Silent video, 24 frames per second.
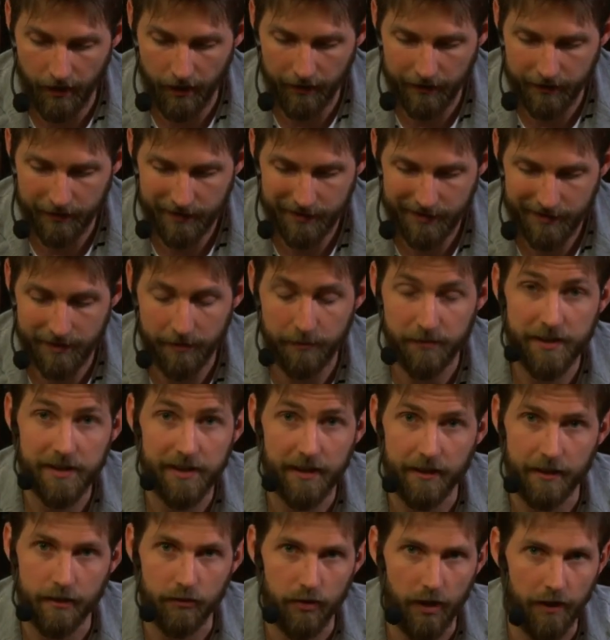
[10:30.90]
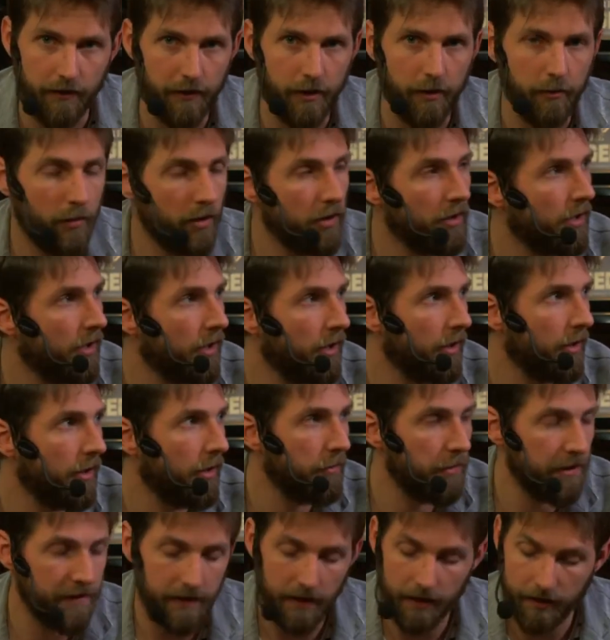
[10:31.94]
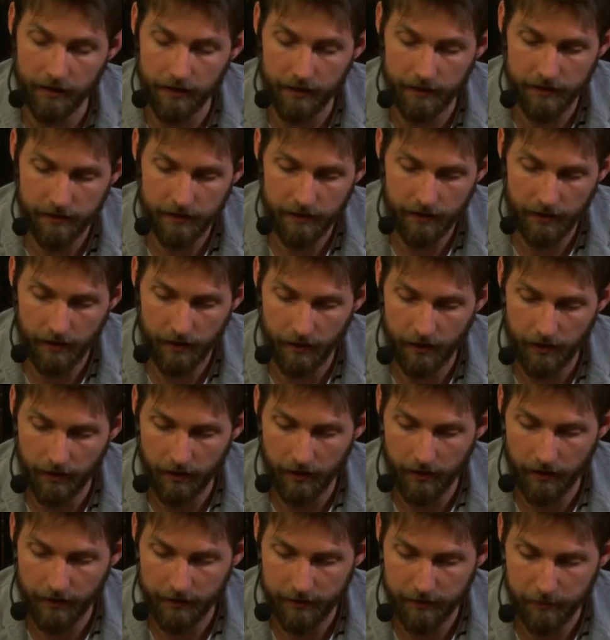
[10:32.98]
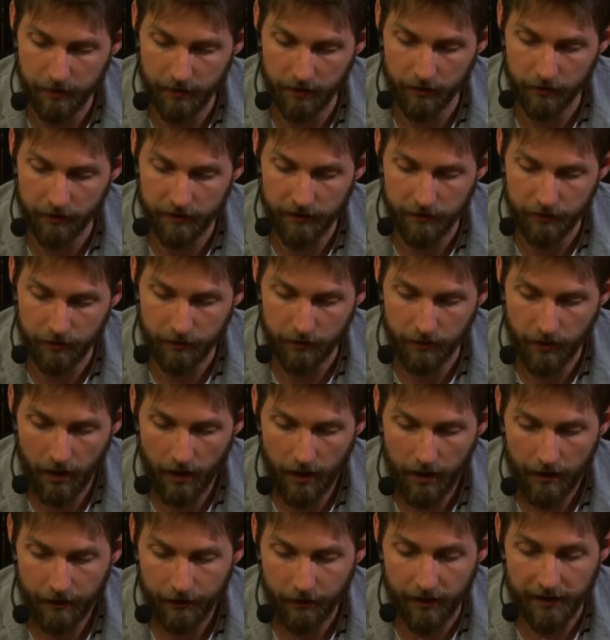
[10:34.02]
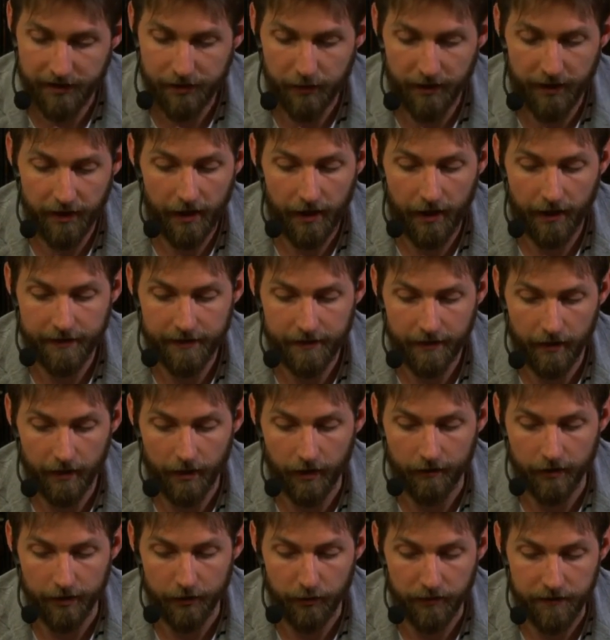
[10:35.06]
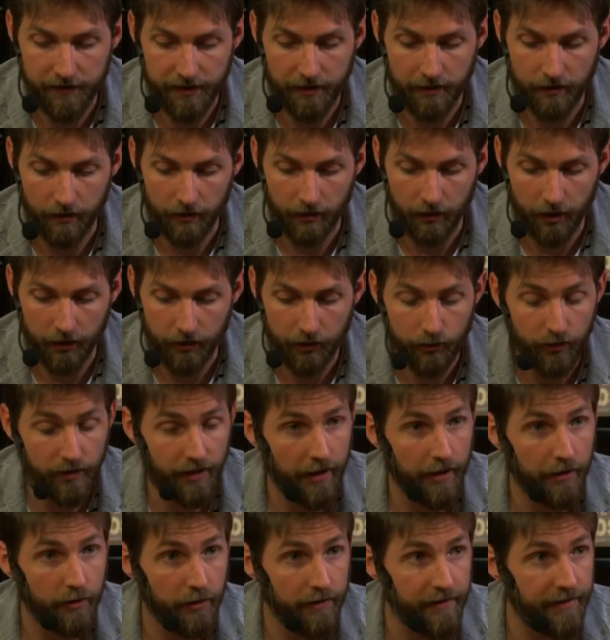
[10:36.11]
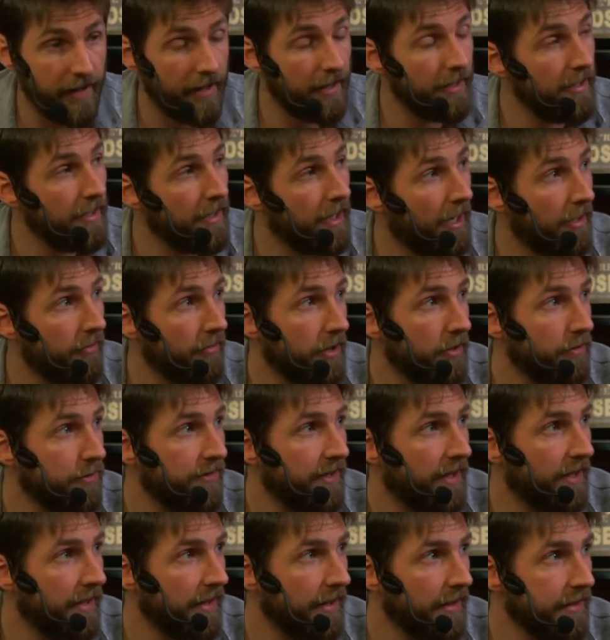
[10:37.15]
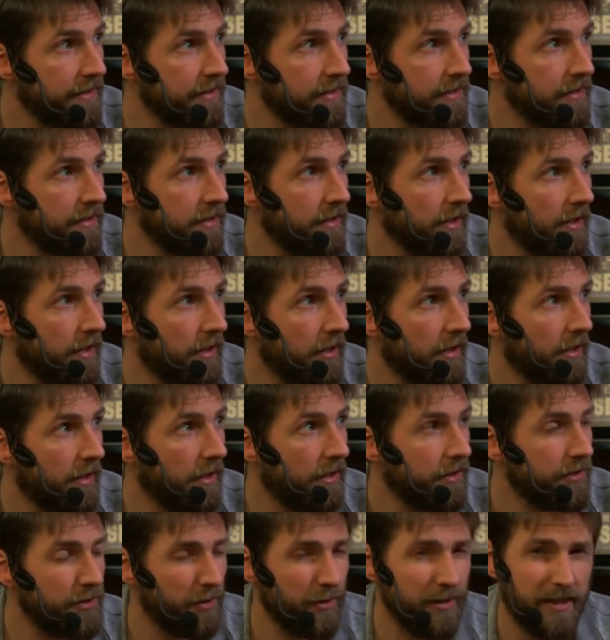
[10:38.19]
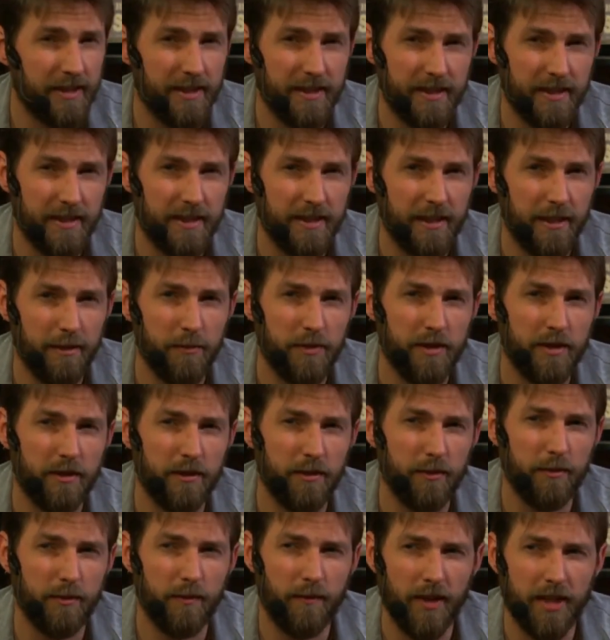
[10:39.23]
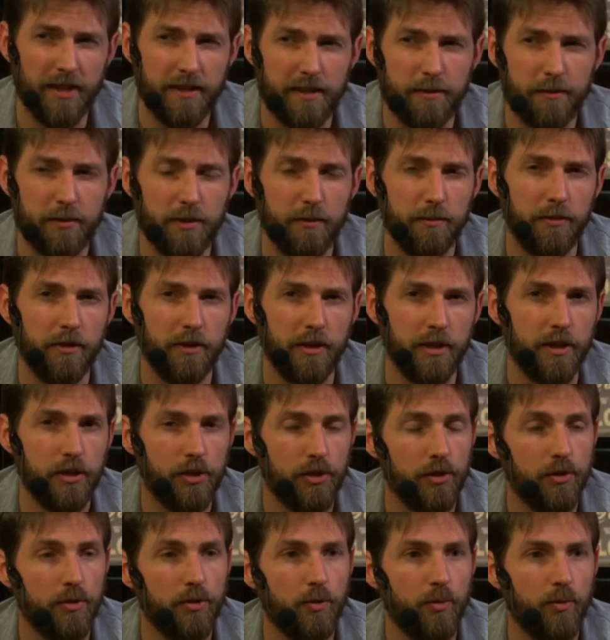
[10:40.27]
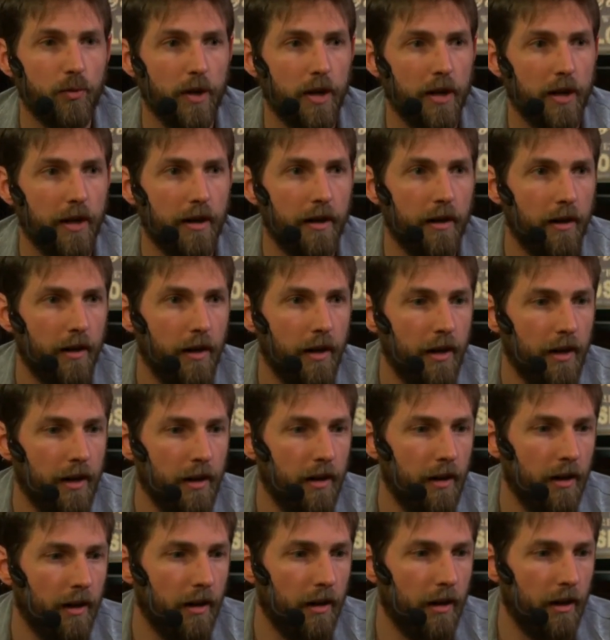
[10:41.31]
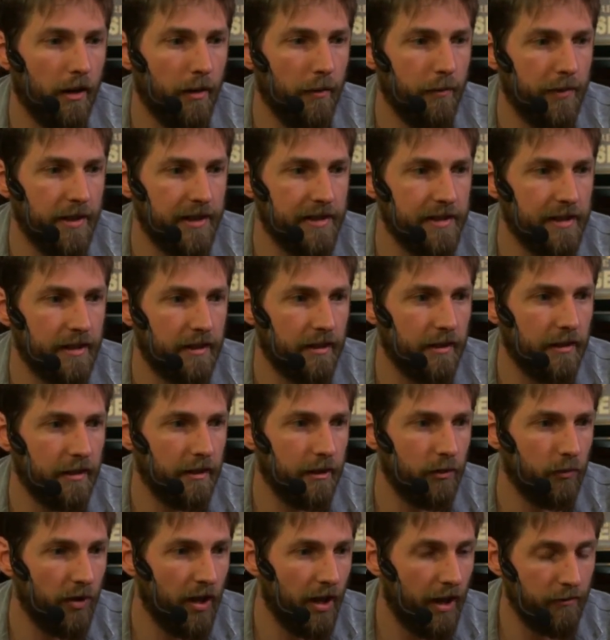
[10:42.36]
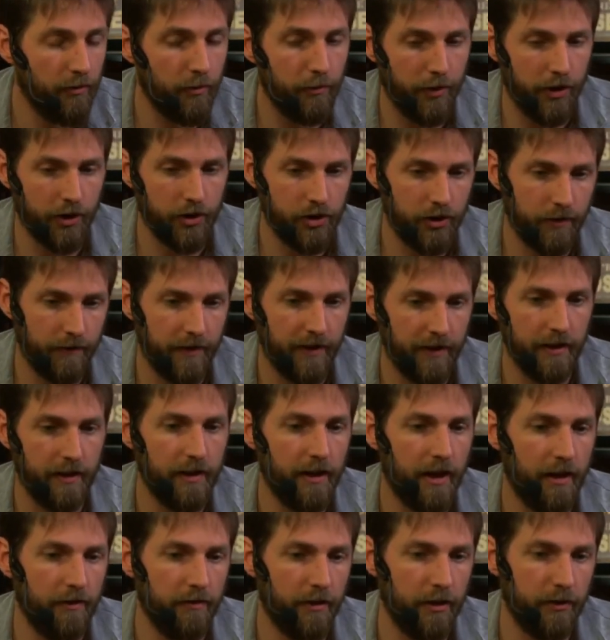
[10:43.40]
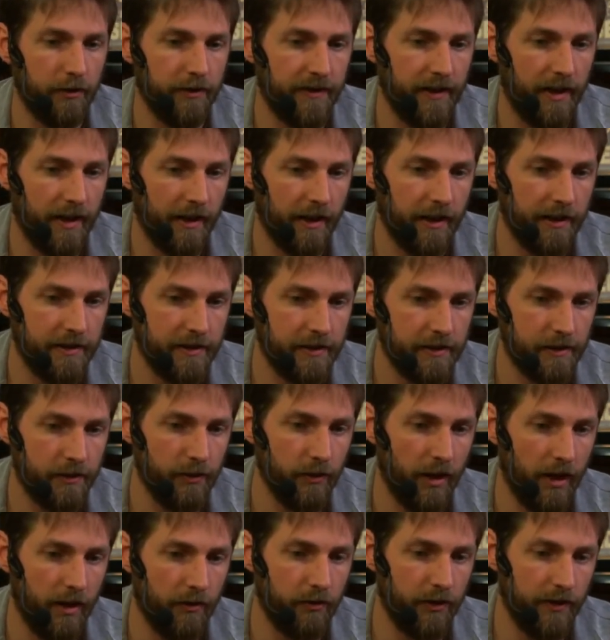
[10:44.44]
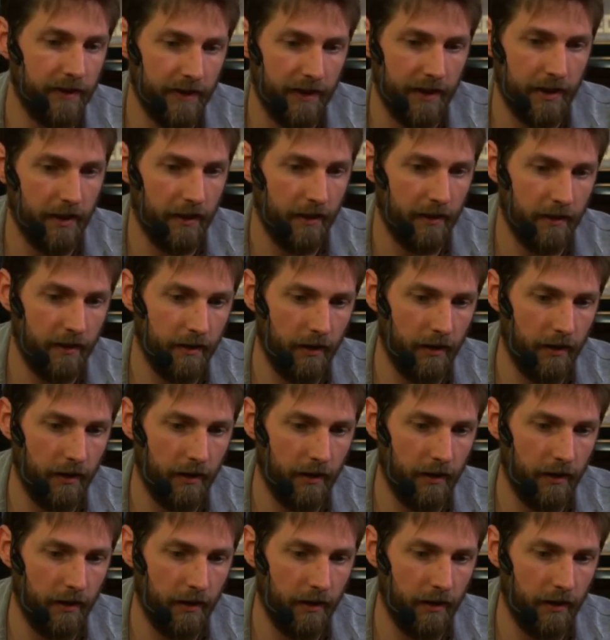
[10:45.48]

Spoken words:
seems kind of random. But yeah, it's being looked into. The last one I had that we've seen a lot today, the daily high-value targets. So there seems to be an issue where basically we have a bunch of daily high-value targets. So every day.